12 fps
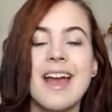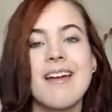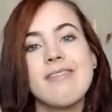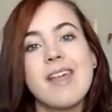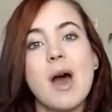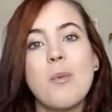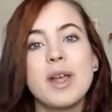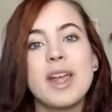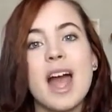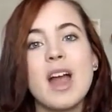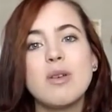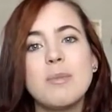and that
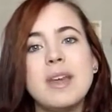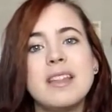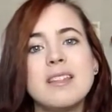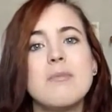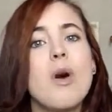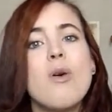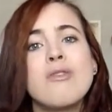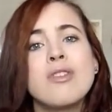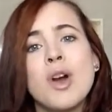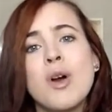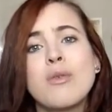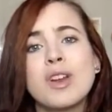way I repeat them over
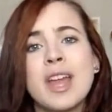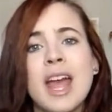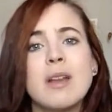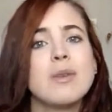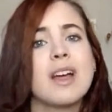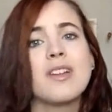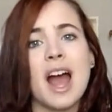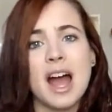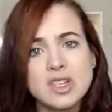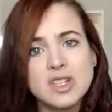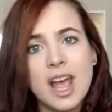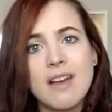and over again without
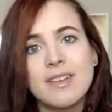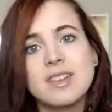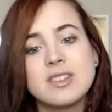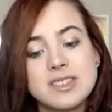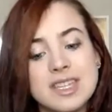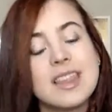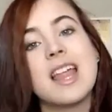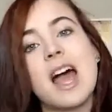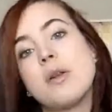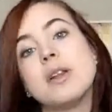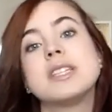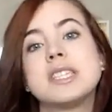actually having to sit
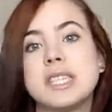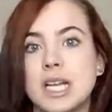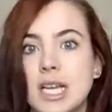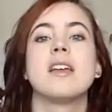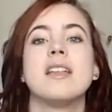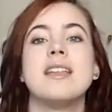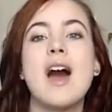down and study.